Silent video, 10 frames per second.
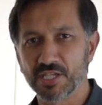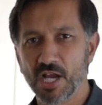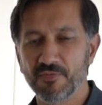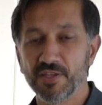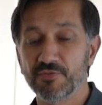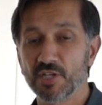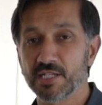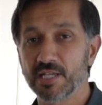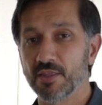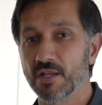So hopefully you've
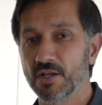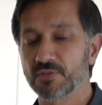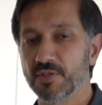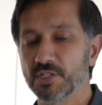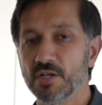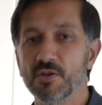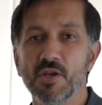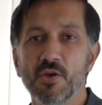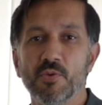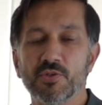checked out the last video,
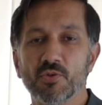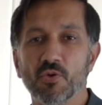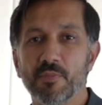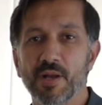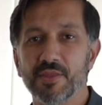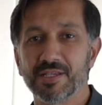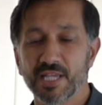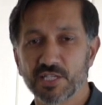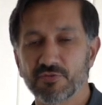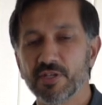which is all about the
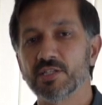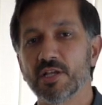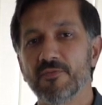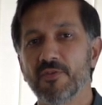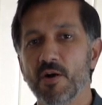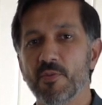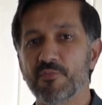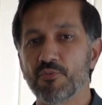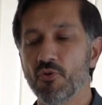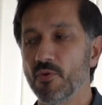accessories so far
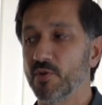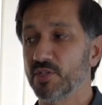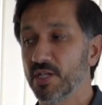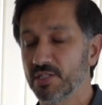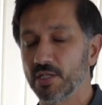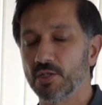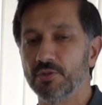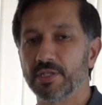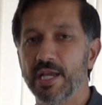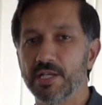we've bought, which does
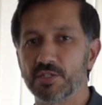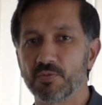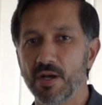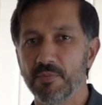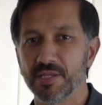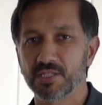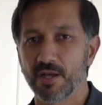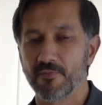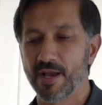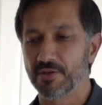include the cage as well, but this
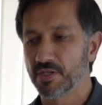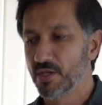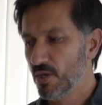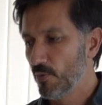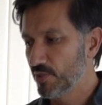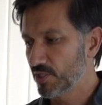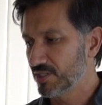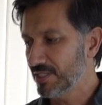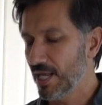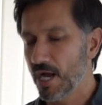time around we're just
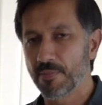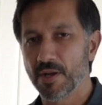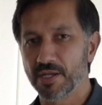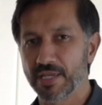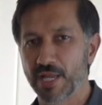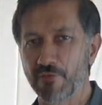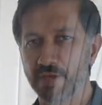gonna set it up and get it